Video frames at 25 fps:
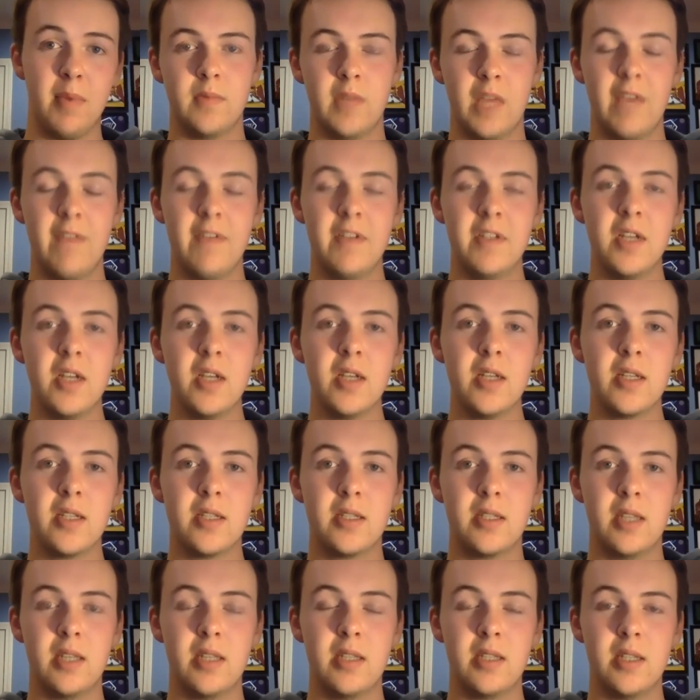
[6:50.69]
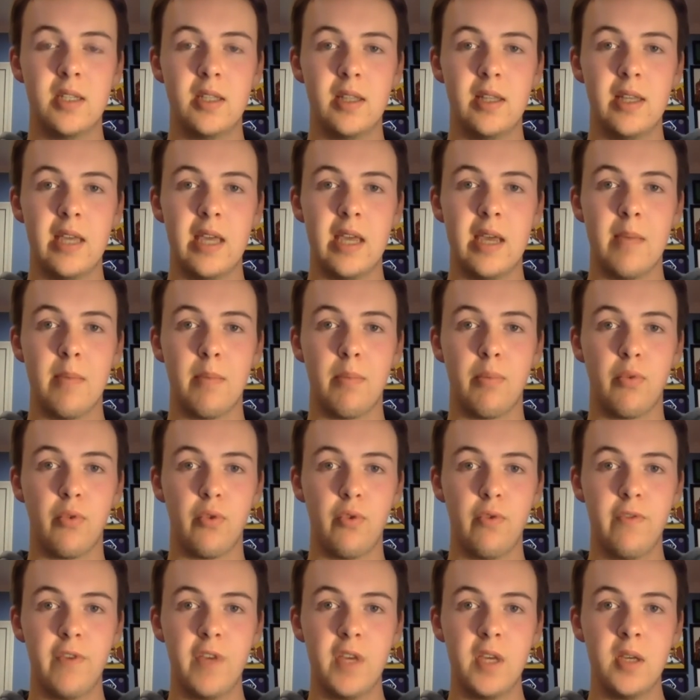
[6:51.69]
If you're not consistently
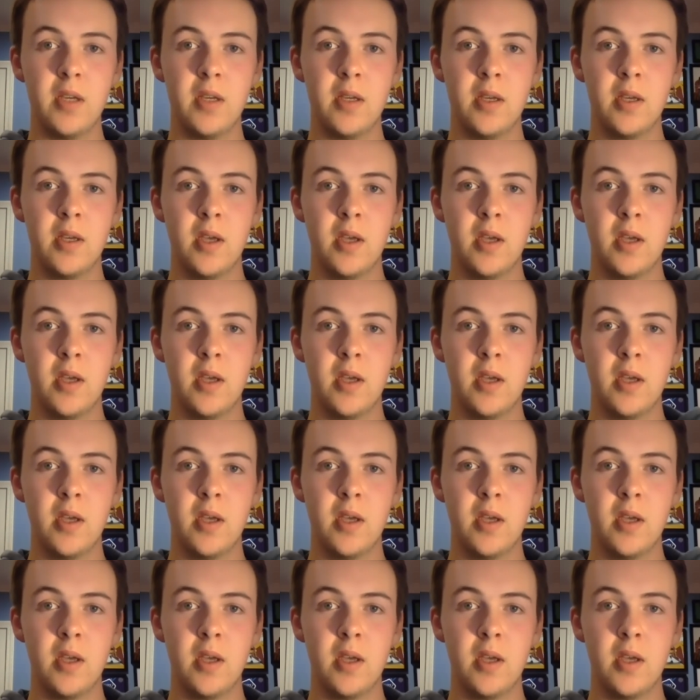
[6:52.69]
improving,